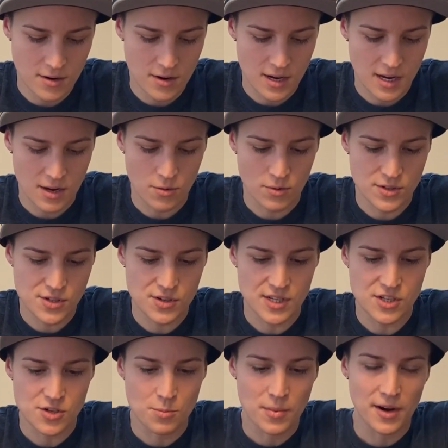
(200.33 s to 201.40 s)
And once you get
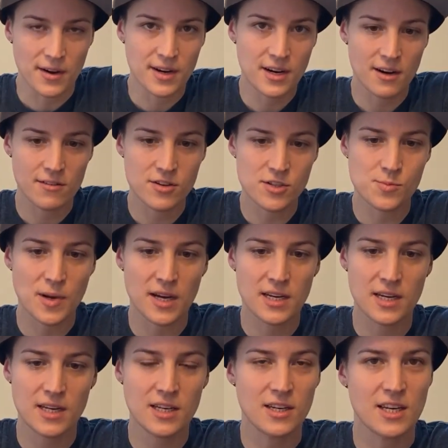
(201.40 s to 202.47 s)
your bearing covers back in,
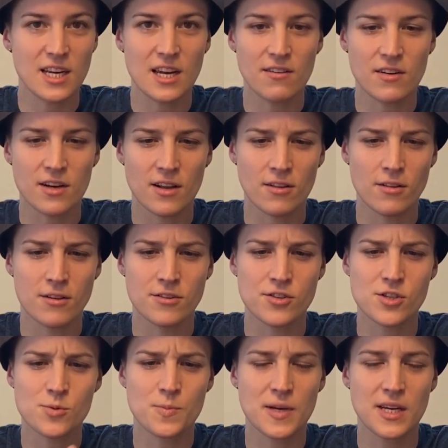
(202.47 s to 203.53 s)
you can give it another little
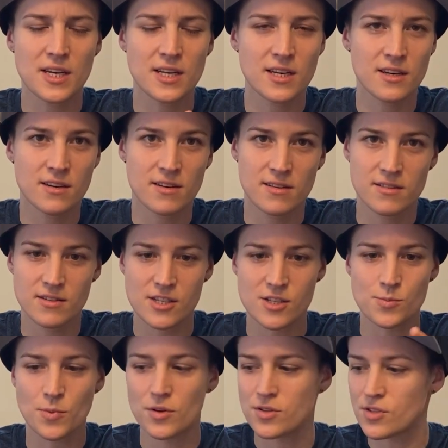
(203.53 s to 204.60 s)
spin,
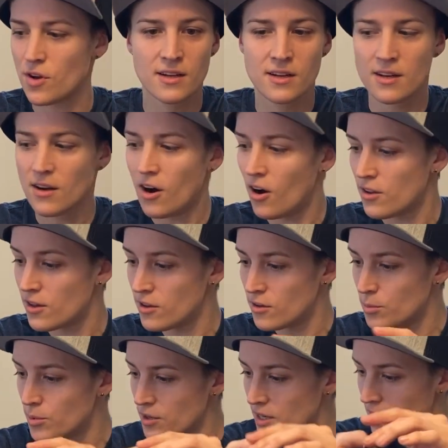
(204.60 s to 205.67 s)
disperse all the
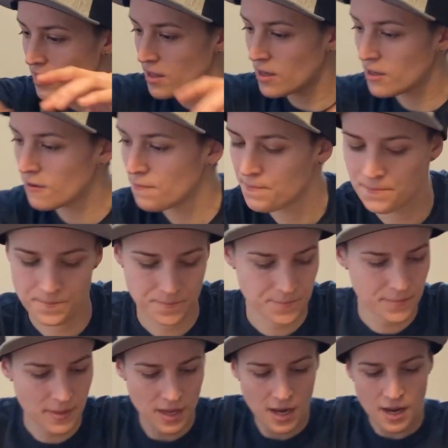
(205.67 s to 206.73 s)
lubricant in there.
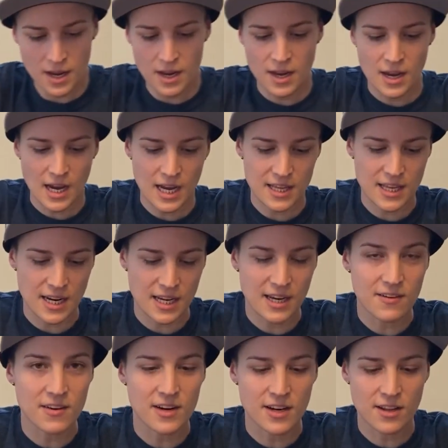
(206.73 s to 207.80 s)
And then I give it
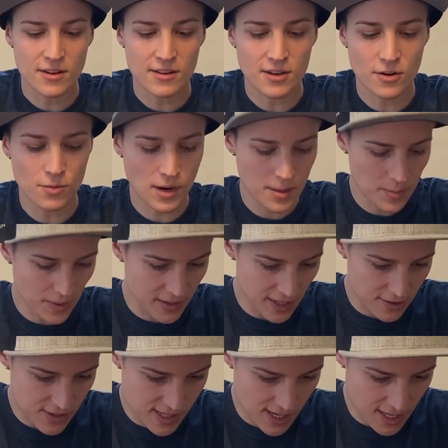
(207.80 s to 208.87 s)
another little wipe on the
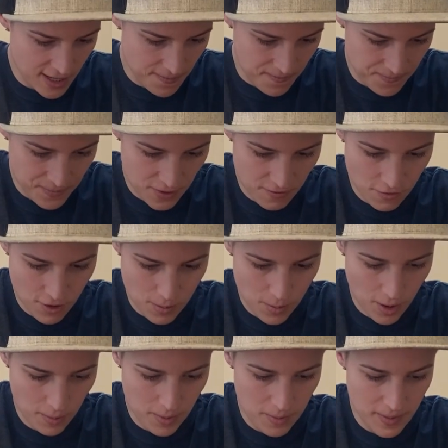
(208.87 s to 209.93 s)
outside before I pop
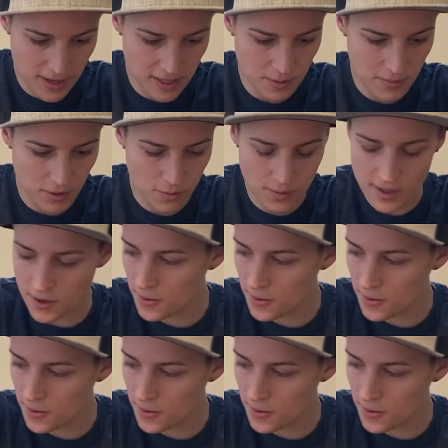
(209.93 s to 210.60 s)
it back in my wheel,